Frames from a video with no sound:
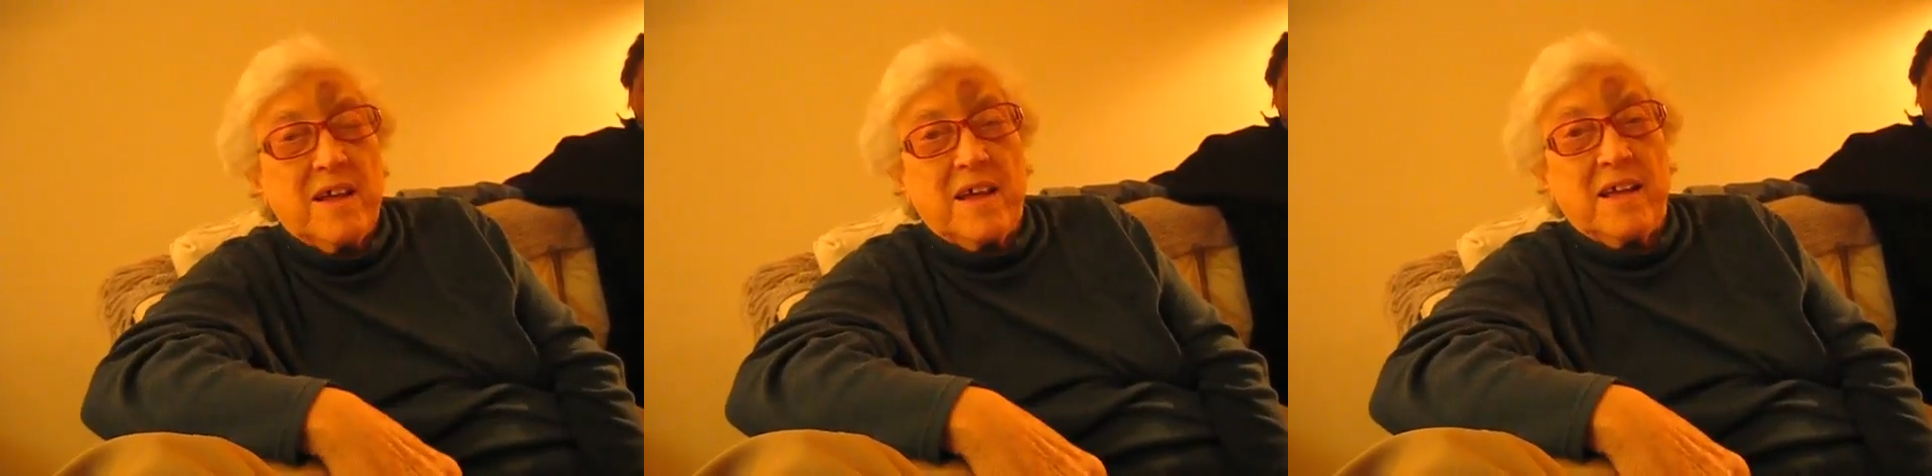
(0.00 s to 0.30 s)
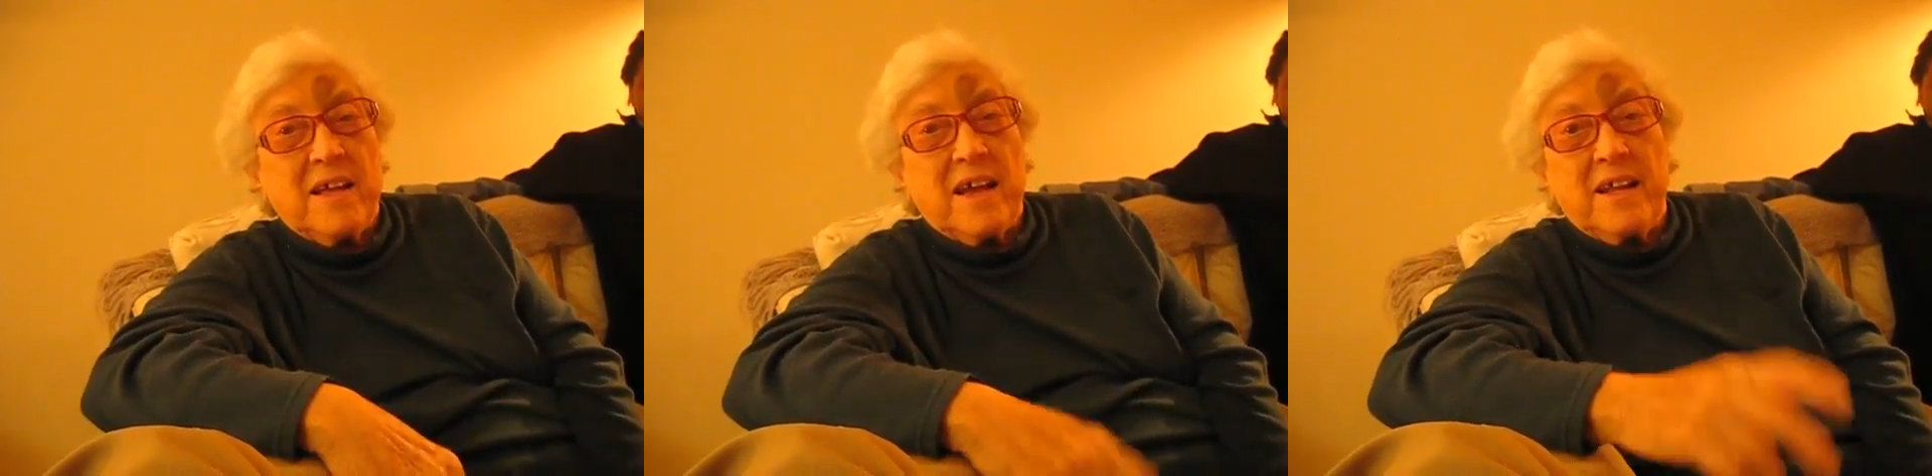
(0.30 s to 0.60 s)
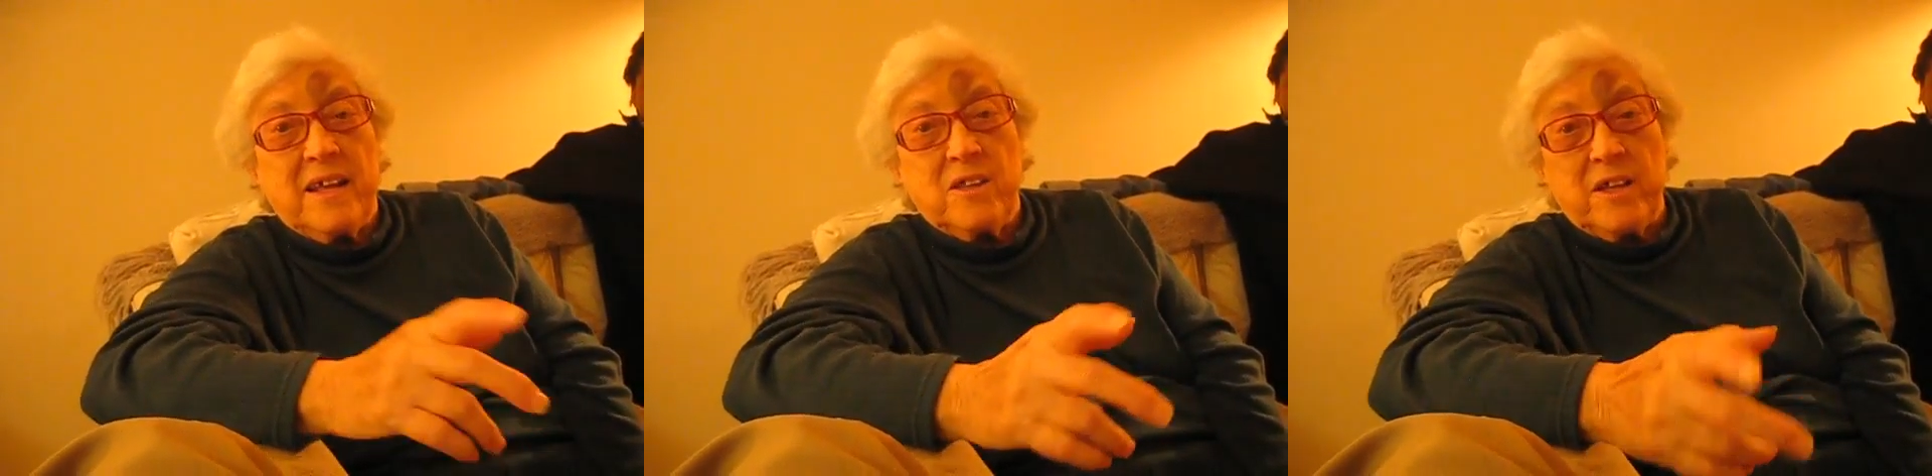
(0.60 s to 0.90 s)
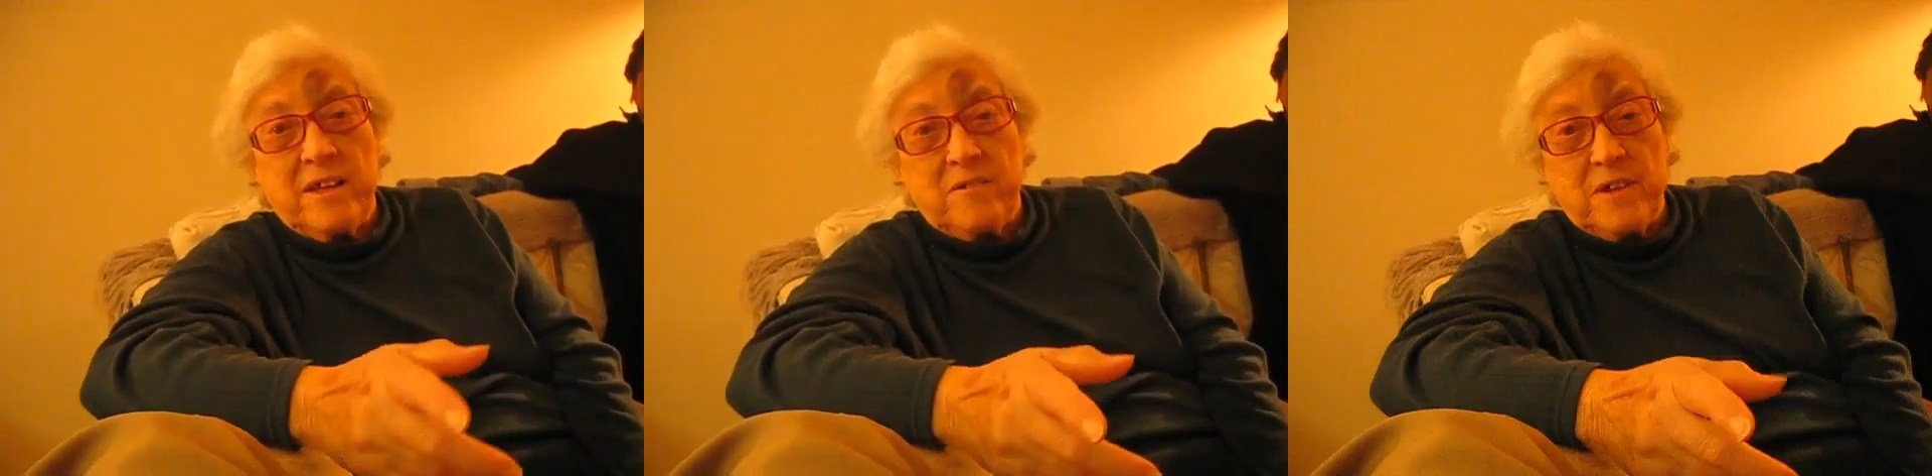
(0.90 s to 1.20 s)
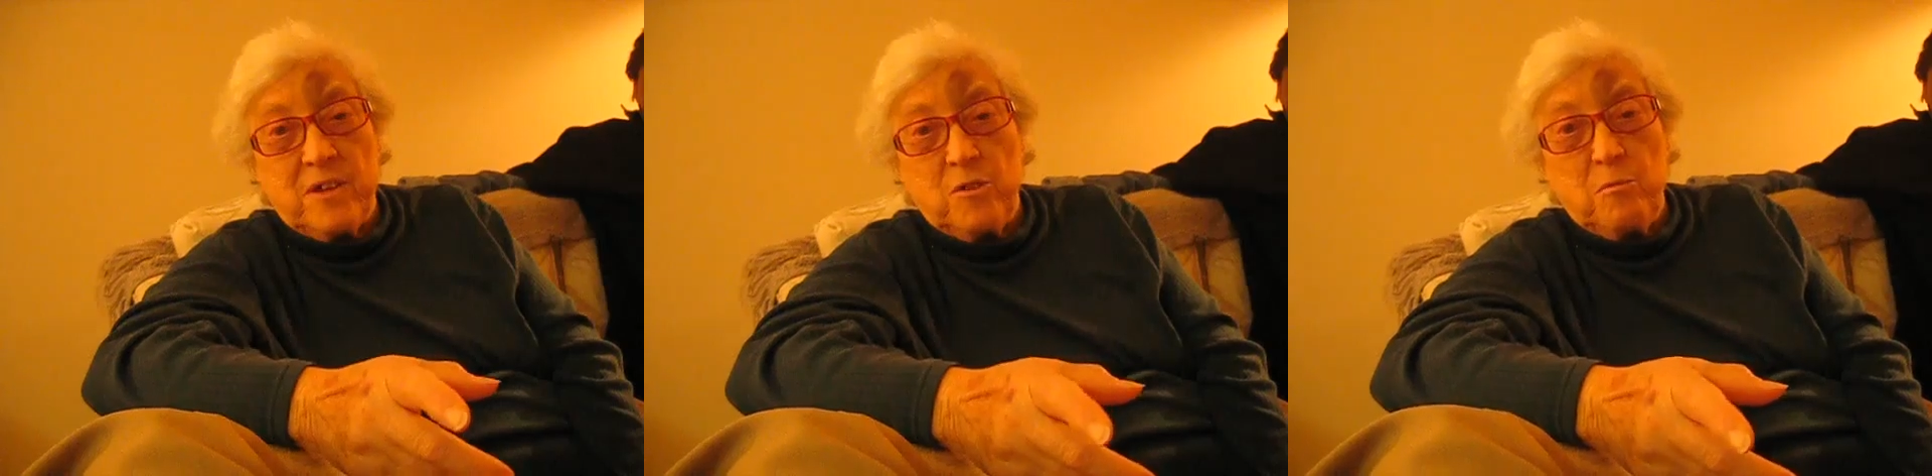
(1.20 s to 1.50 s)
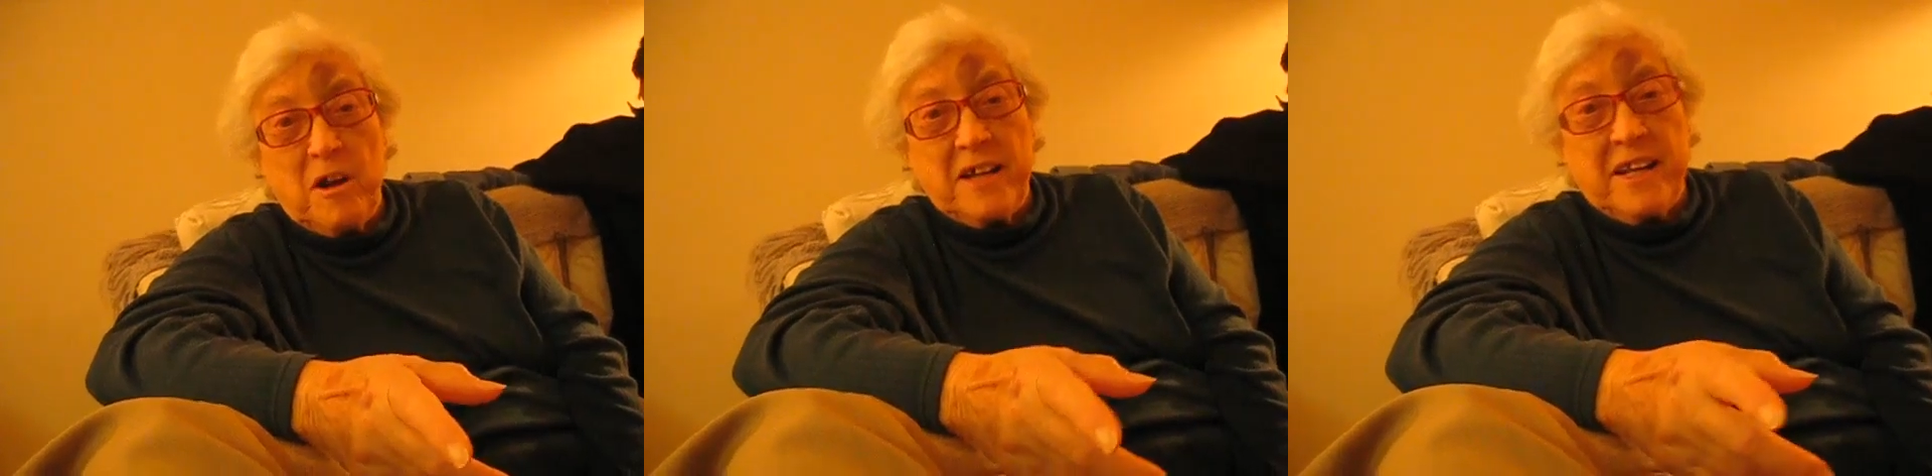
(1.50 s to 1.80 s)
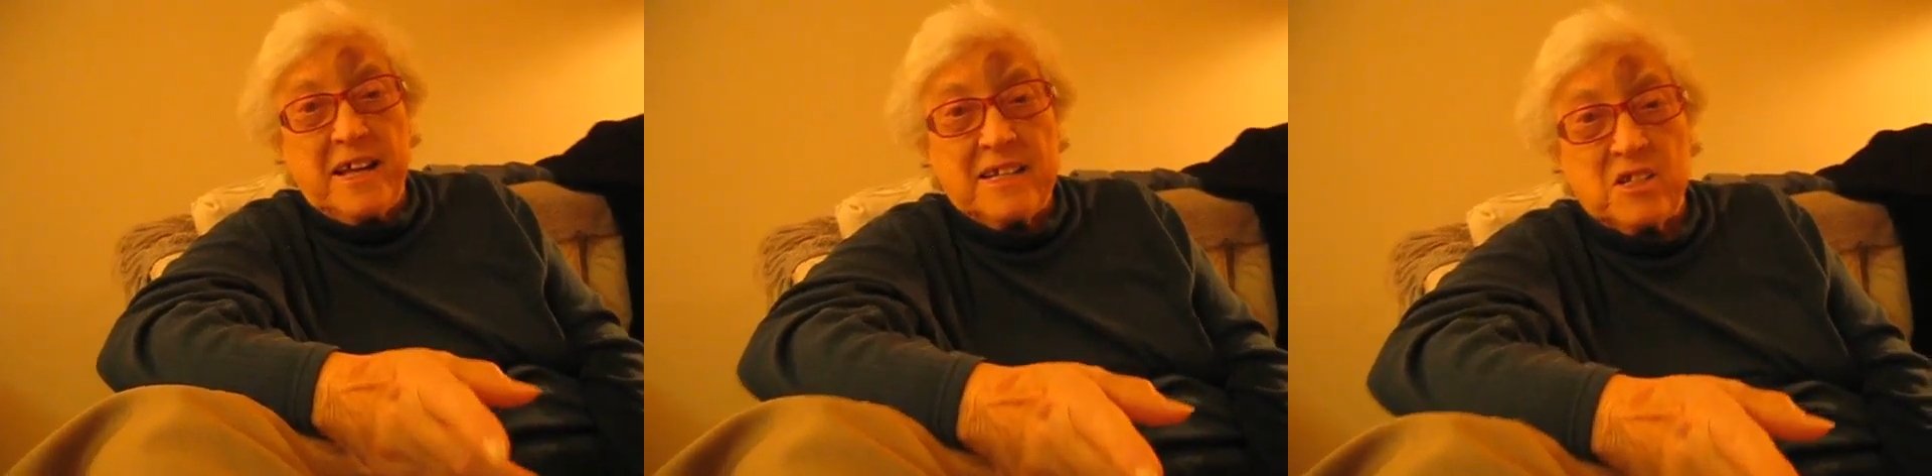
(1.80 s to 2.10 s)
And, I, and you might
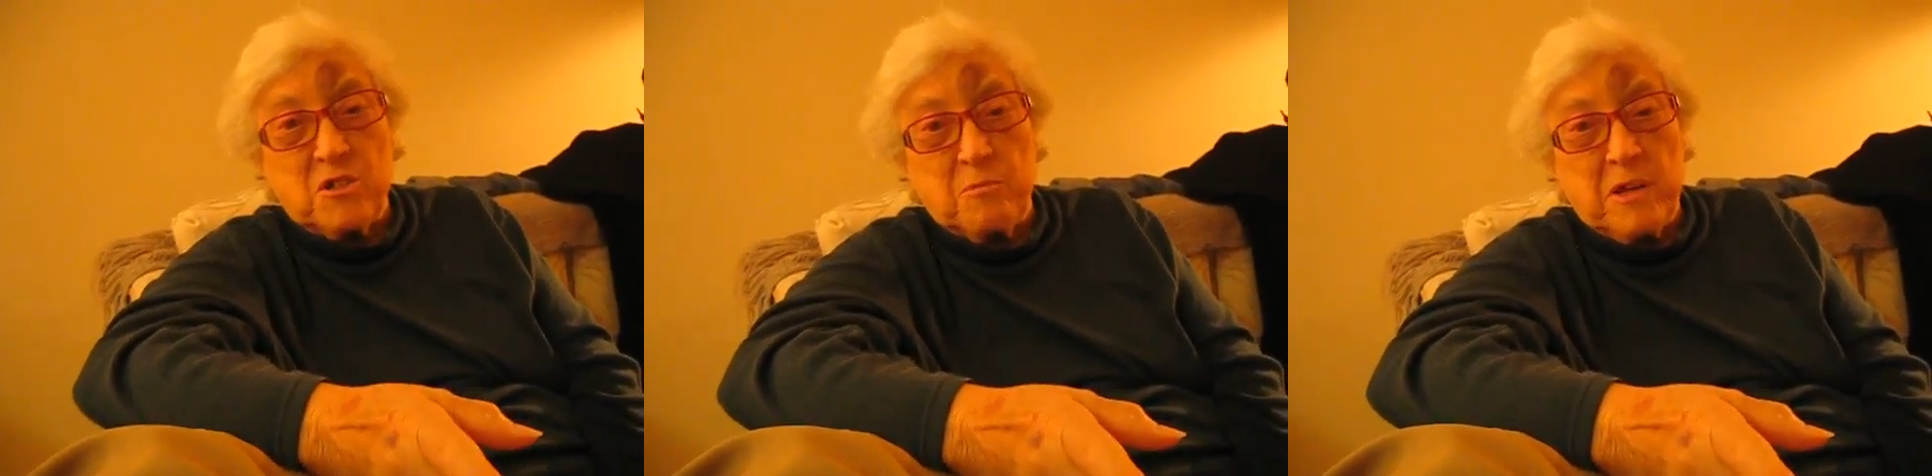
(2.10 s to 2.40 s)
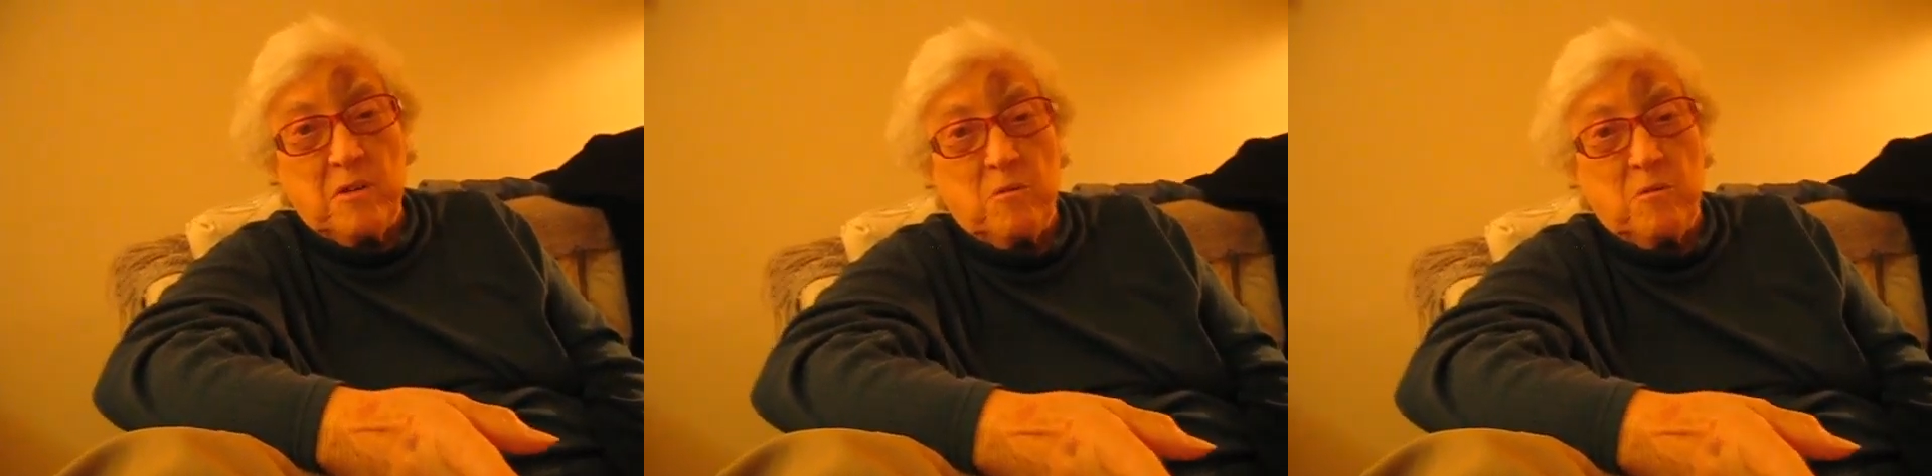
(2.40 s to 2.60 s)
ask me,